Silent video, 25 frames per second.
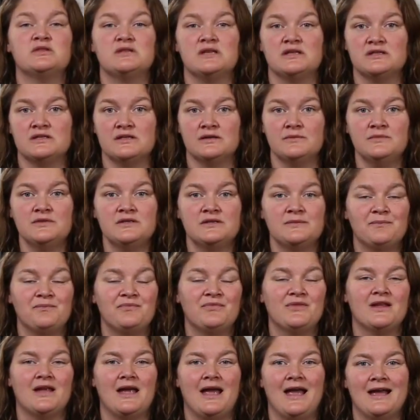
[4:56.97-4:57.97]
systems,
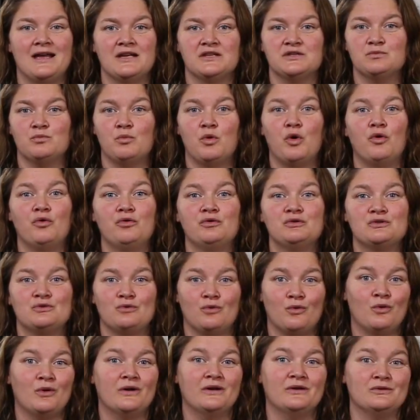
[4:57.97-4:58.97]
as most
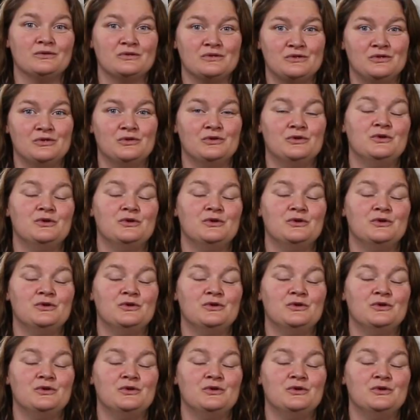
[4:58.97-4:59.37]
oils do.